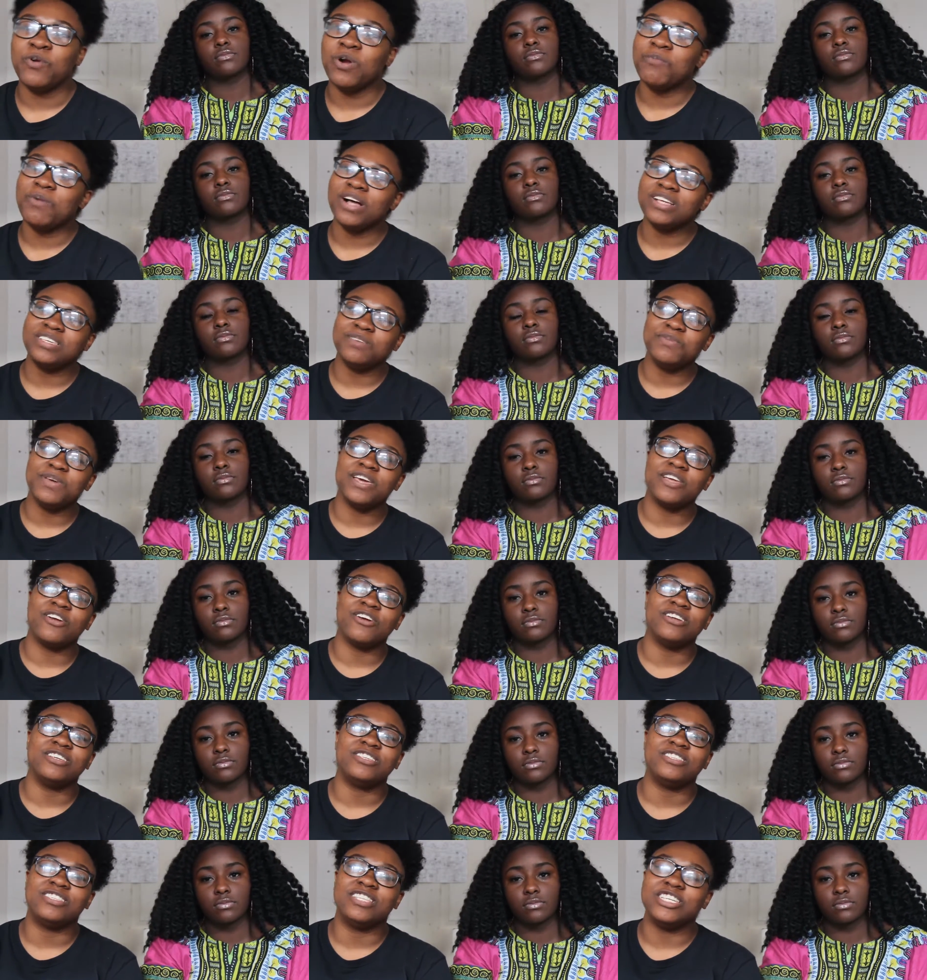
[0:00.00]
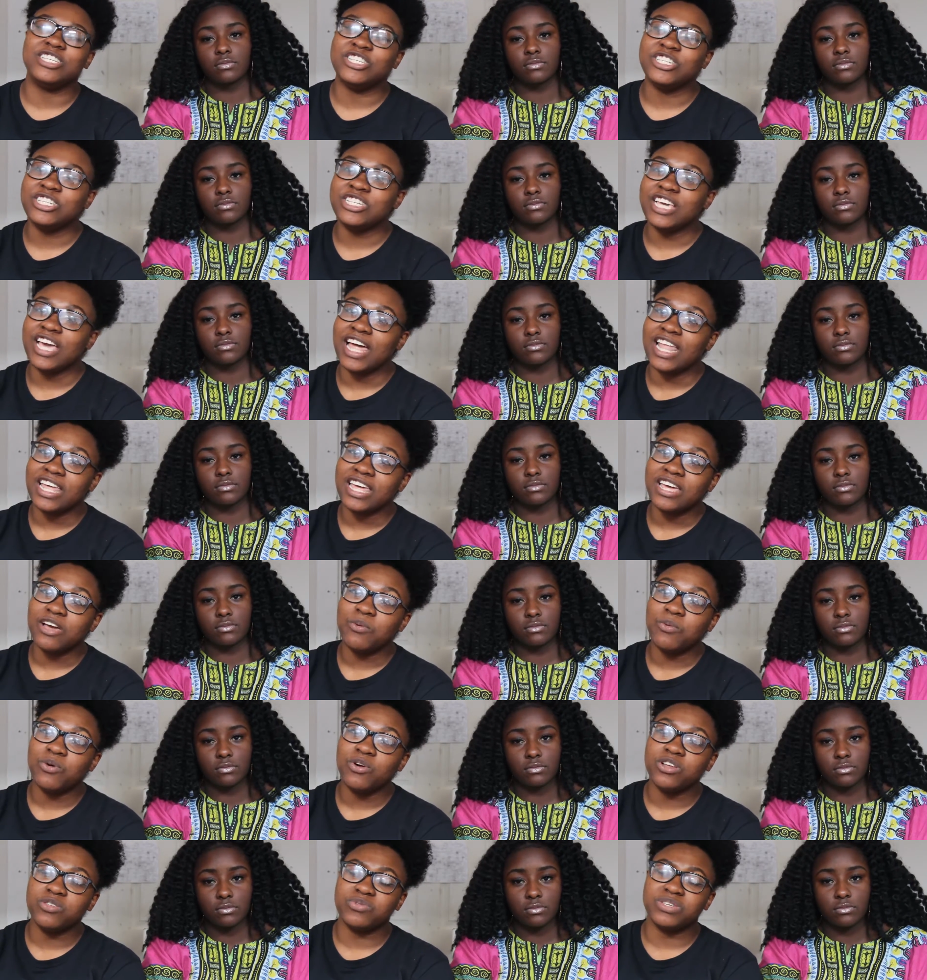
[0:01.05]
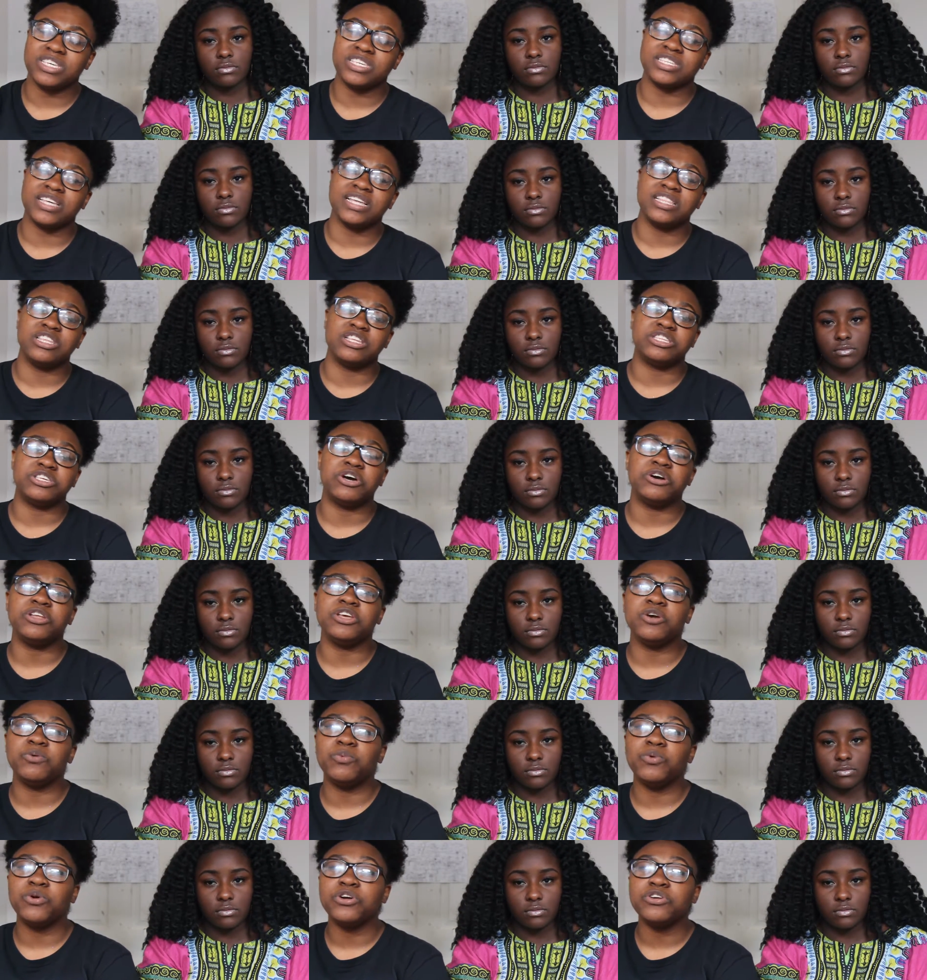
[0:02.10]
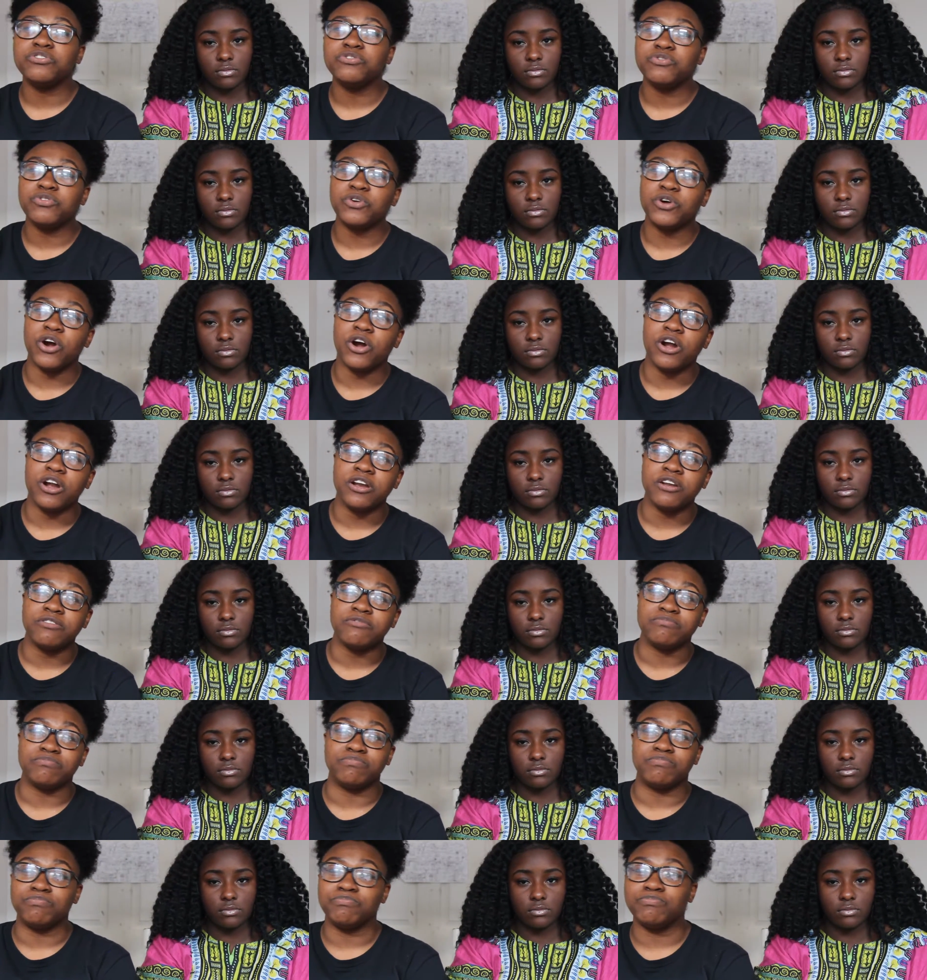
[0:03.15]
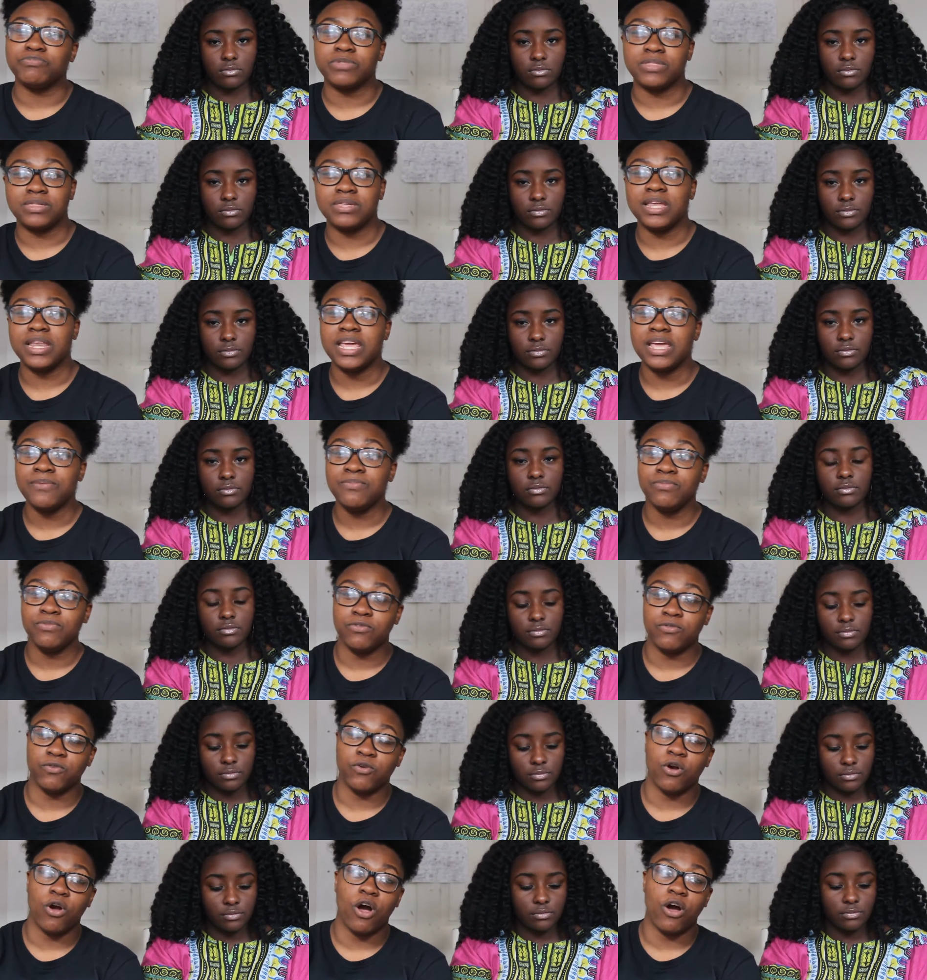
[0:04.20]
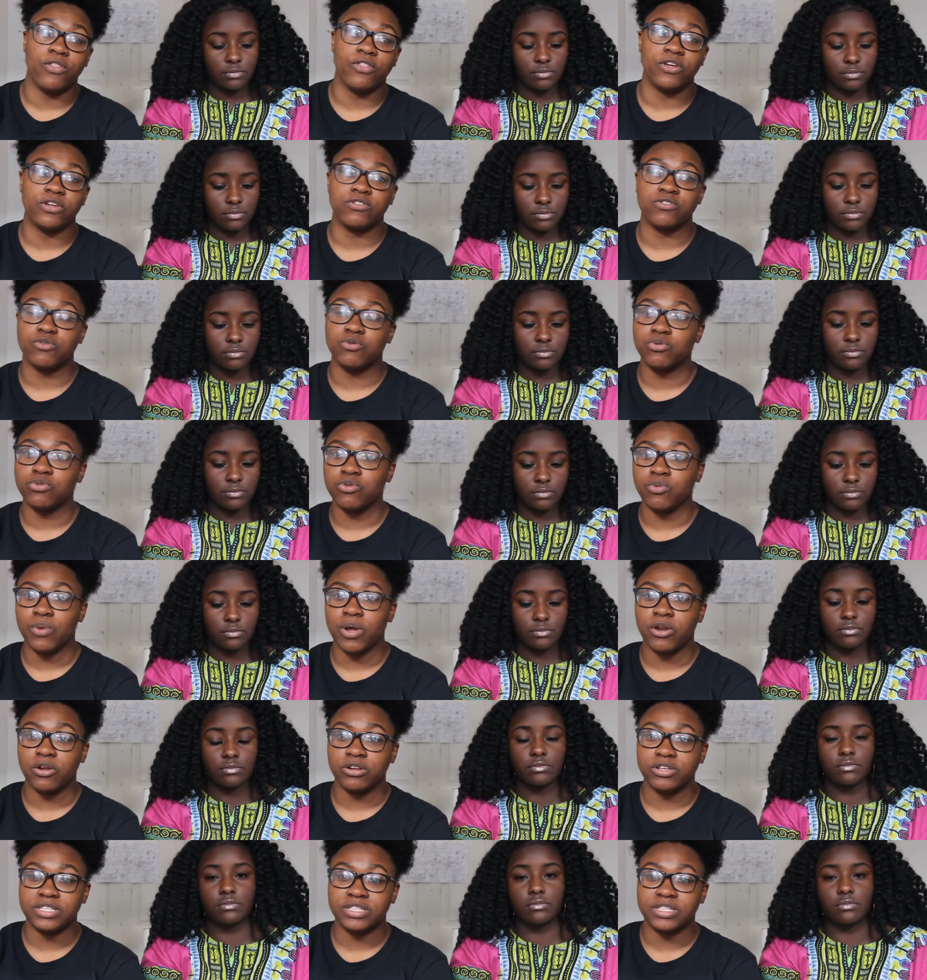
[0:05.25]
Speaker 1: we're about to be in our the Gene Kelly Awards, which is like the Tony Awards for our city, for all the schools around our